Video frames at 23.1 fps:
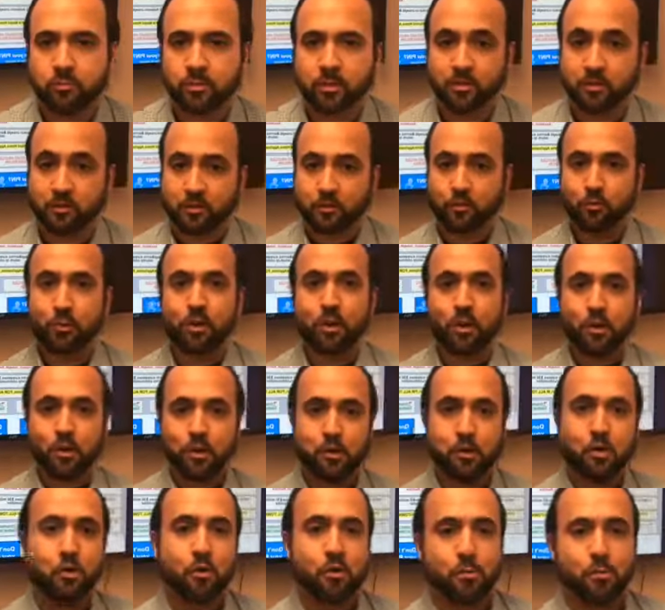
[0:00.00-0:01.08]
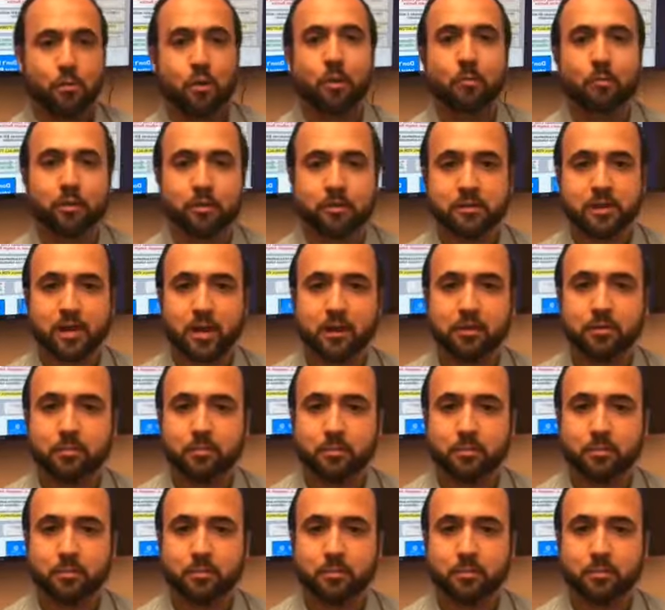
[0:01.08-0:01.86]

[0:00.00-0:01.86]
because as we all know, the property tax